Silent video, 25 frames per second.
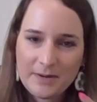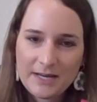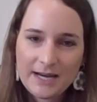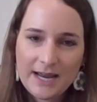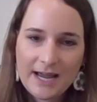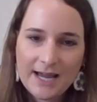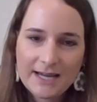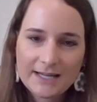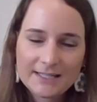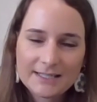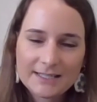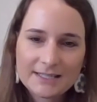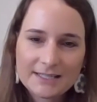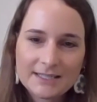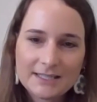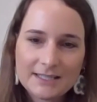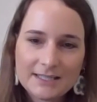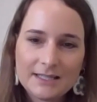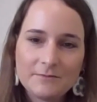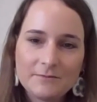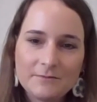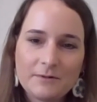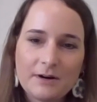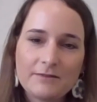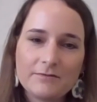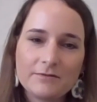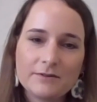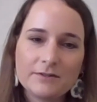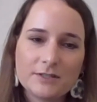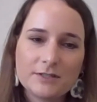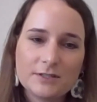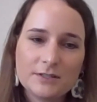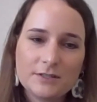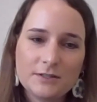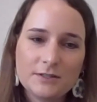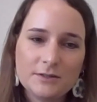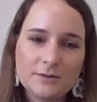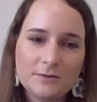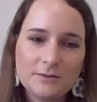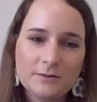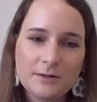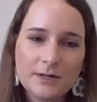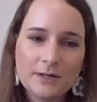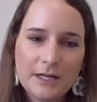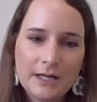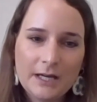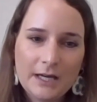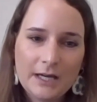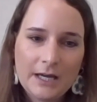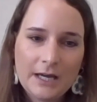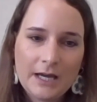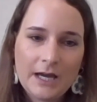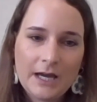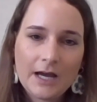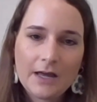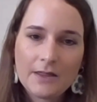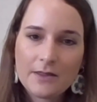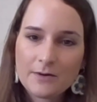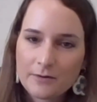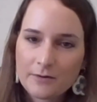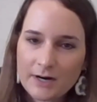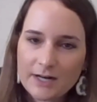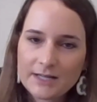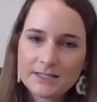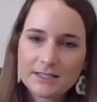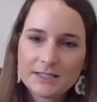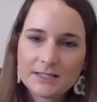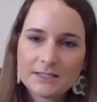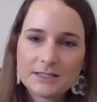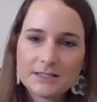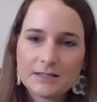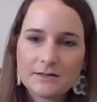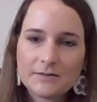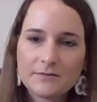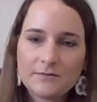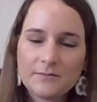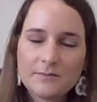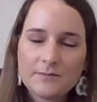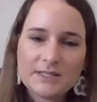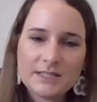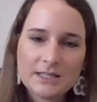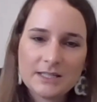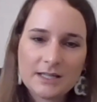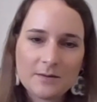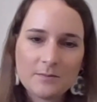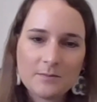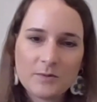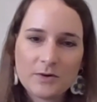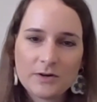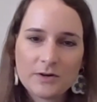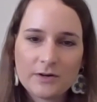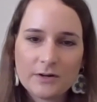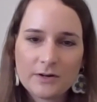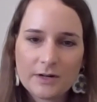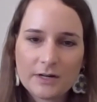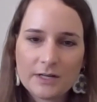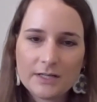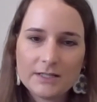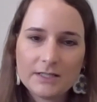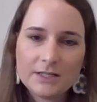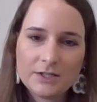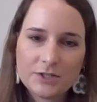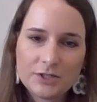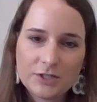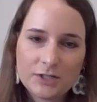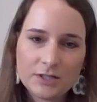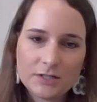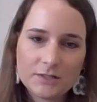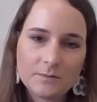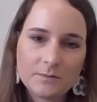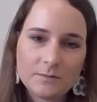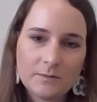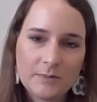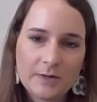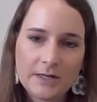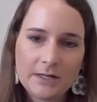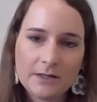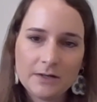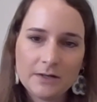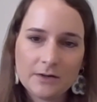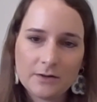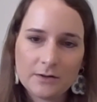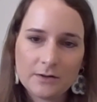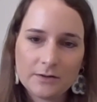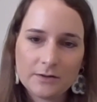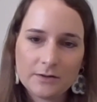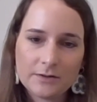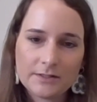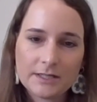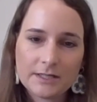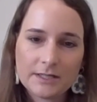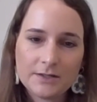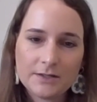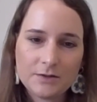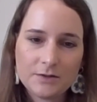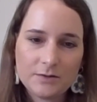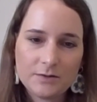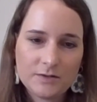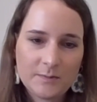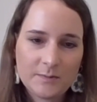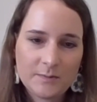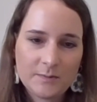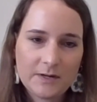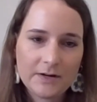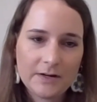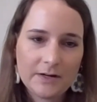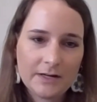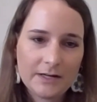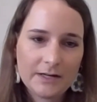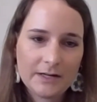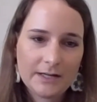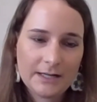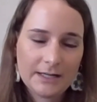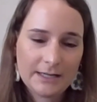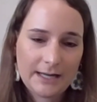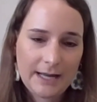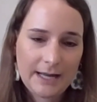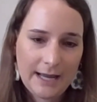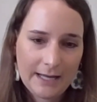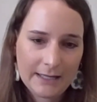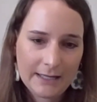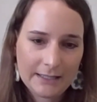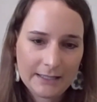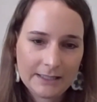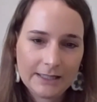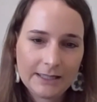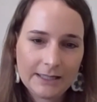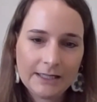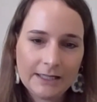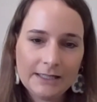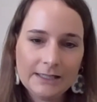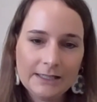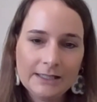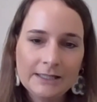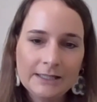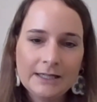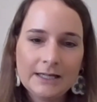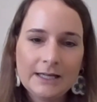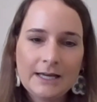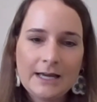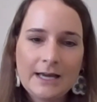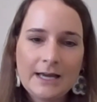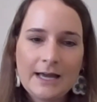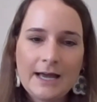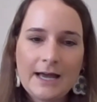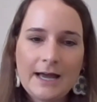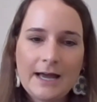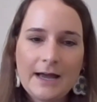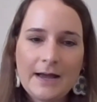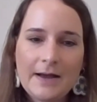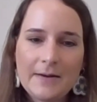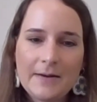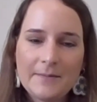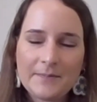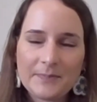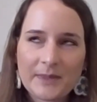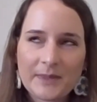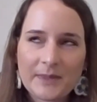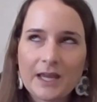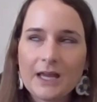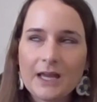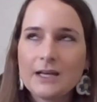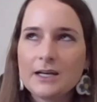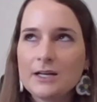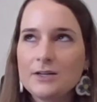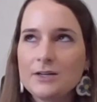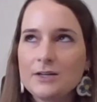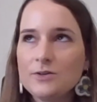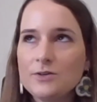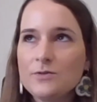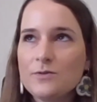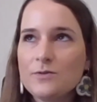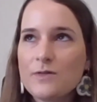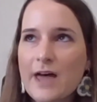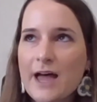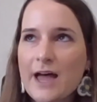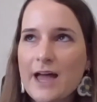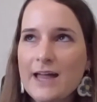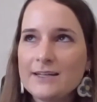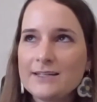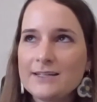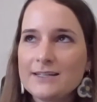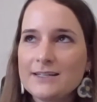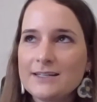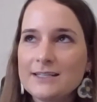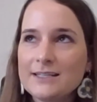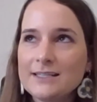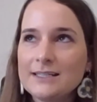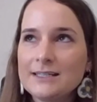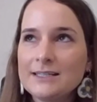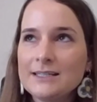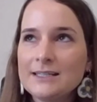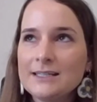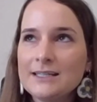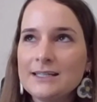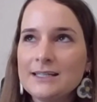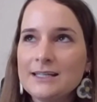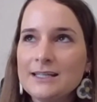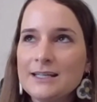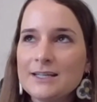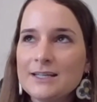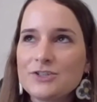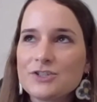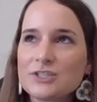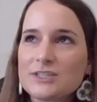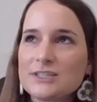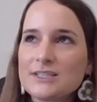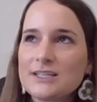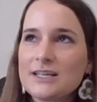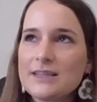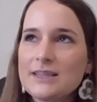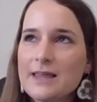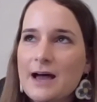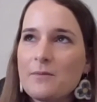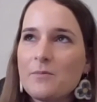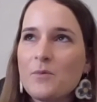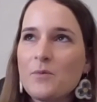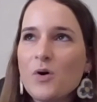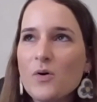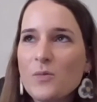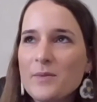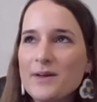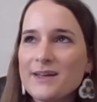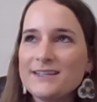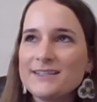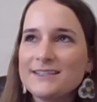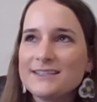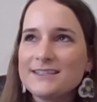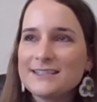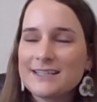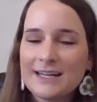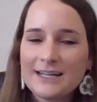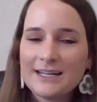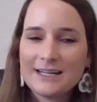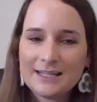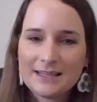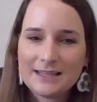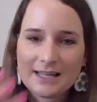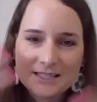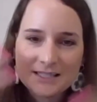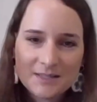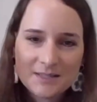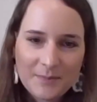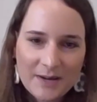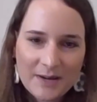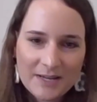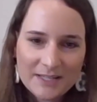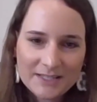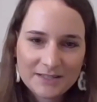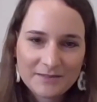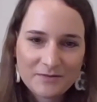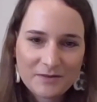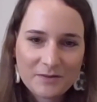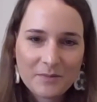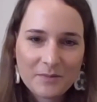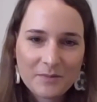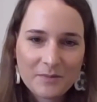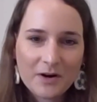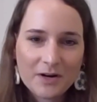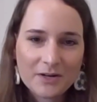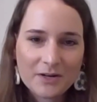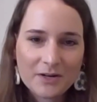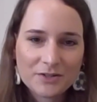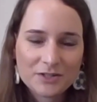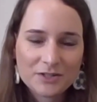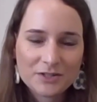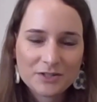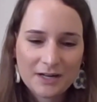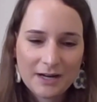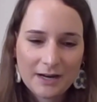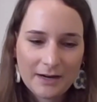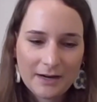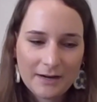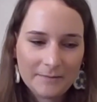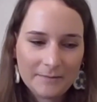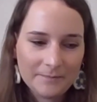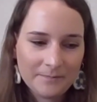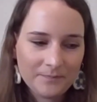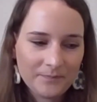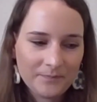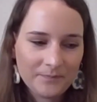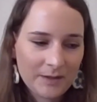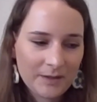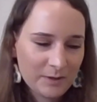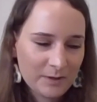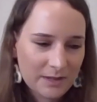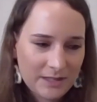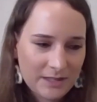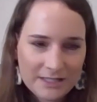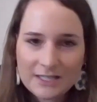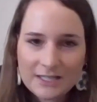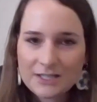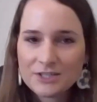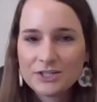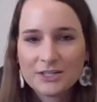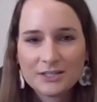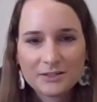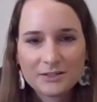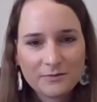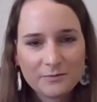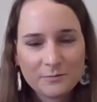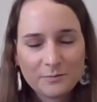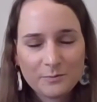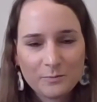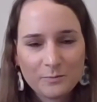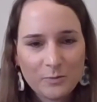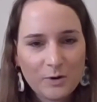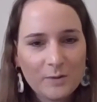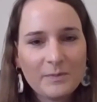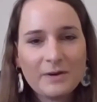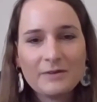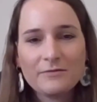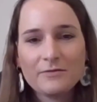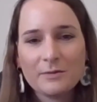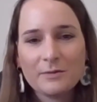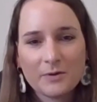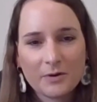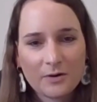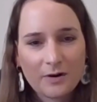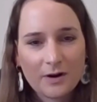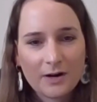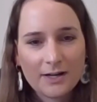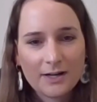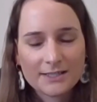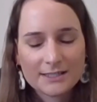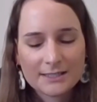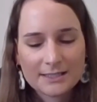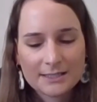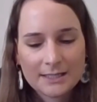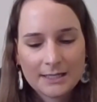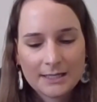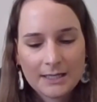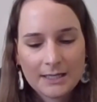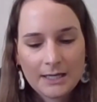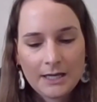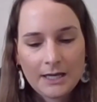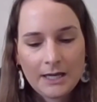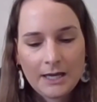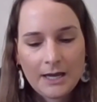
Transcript: I be next?" in reference to the crisis of missing and murdered Indigenous women, girls, and Two-Spirit in Canada. And I knew then, just in that moment and in that space of the march, with Indigenous women from across